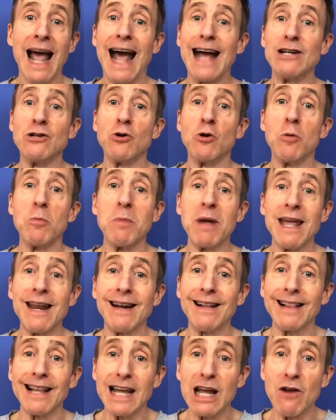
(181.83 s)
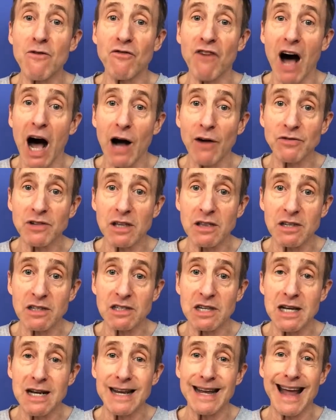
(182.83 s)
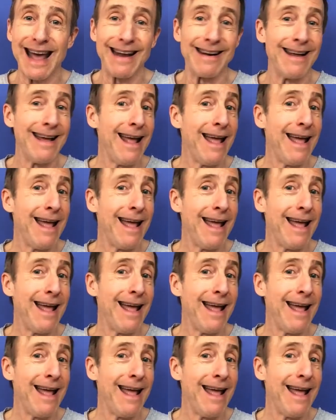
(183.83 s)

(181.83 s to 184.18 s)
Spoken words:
and you're immediately involved in the scene again.